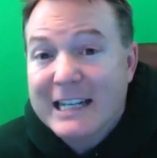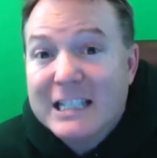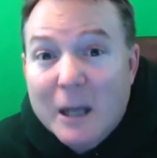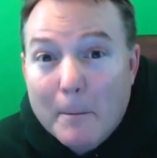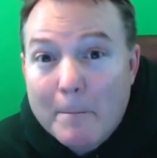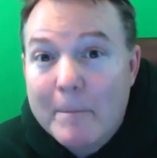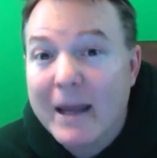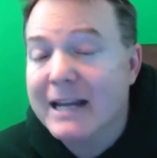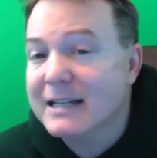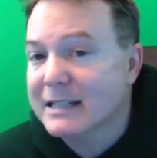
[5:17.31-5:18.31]
He's an
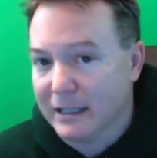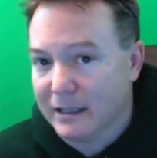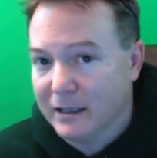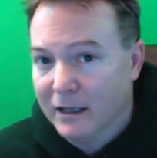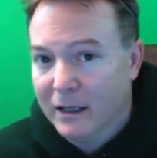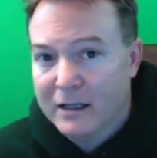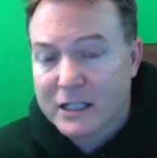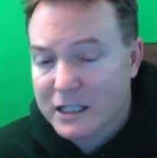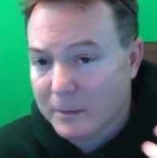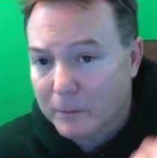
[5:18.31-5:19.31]
amazing
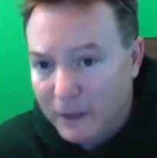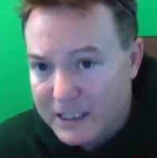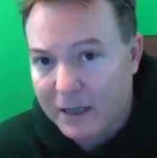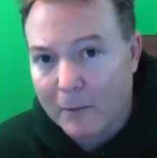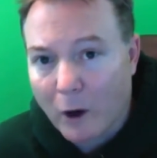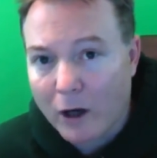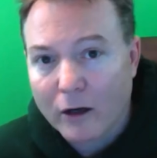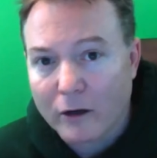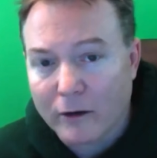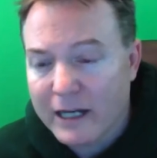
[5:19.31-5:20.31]
simplistic
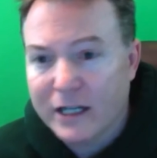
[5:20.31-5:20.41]
marketer.